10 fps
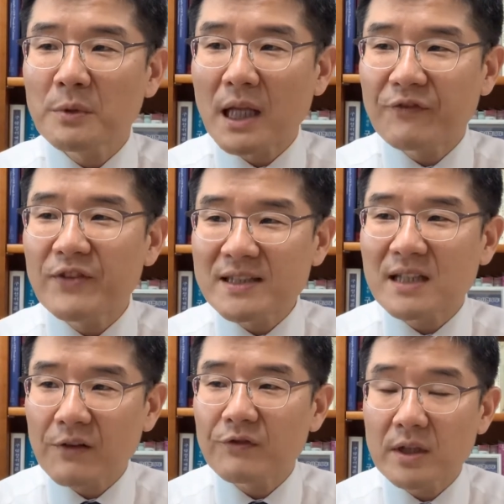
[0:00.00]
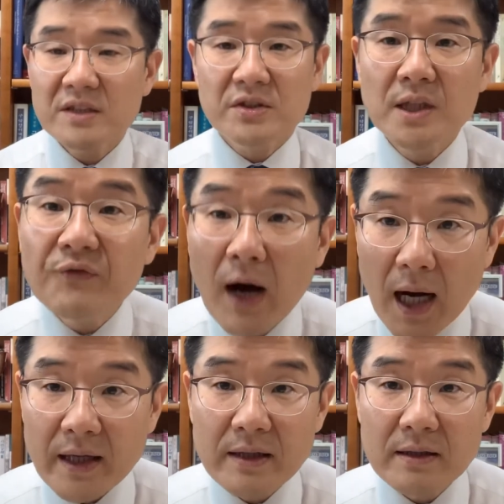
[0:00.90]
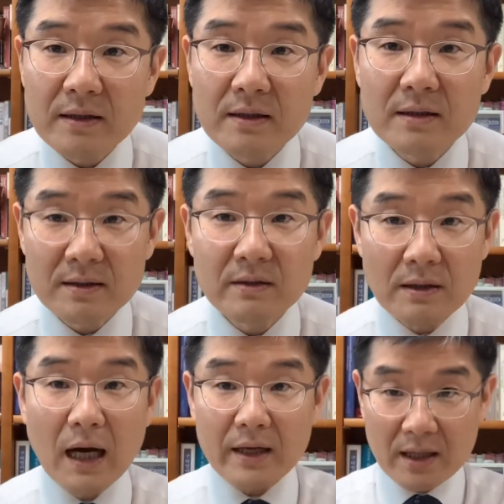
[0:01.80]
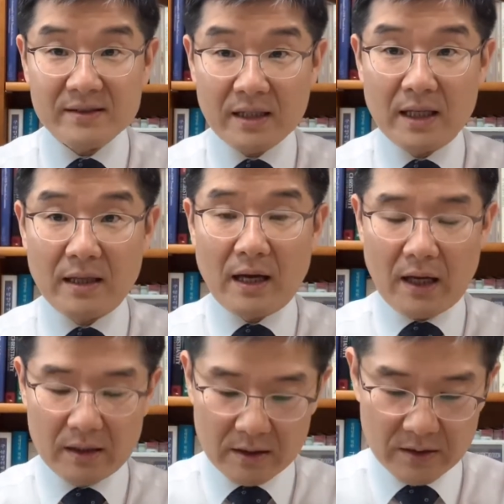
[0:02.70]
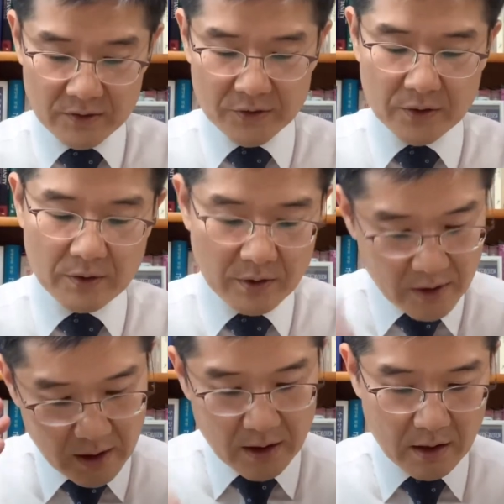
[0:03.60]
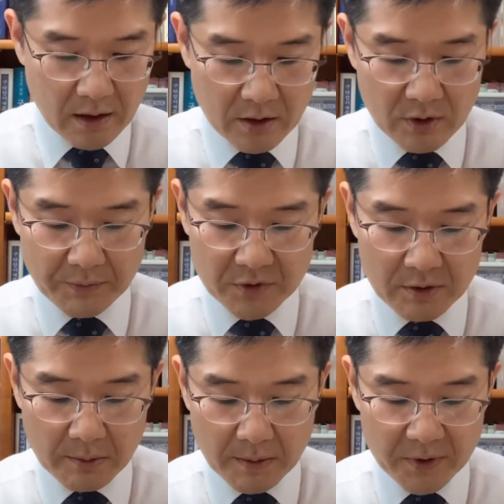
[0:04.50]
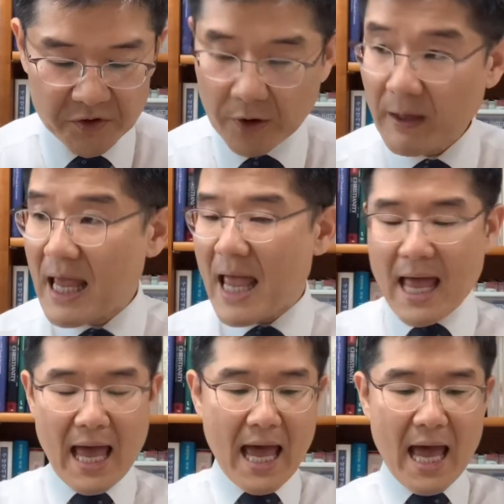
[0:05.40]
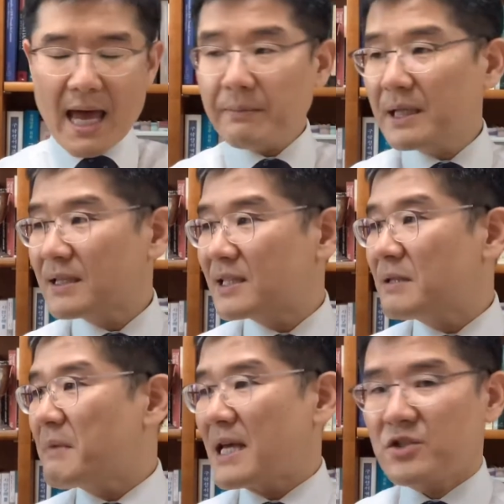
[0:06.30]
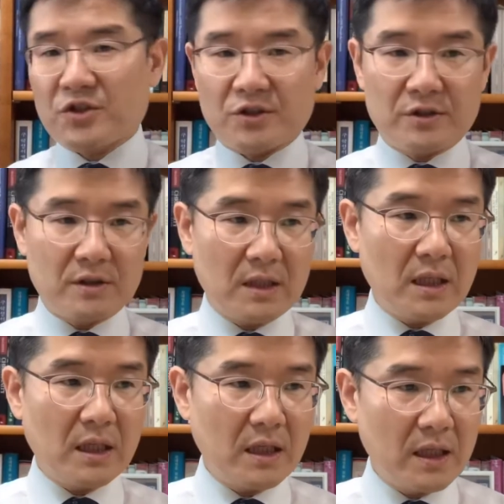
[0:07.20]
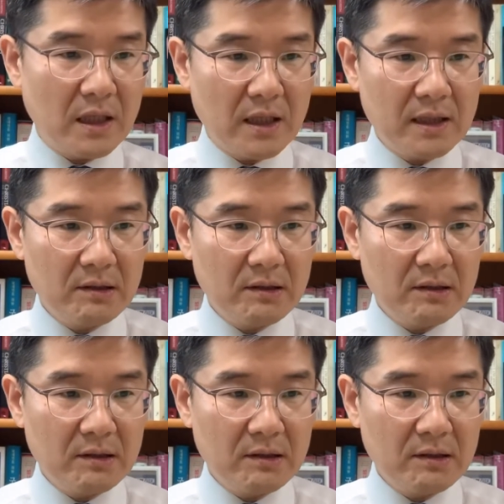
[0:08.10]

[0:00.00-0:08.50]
itself is divine. I can say that. So you have to remember. So every dimension in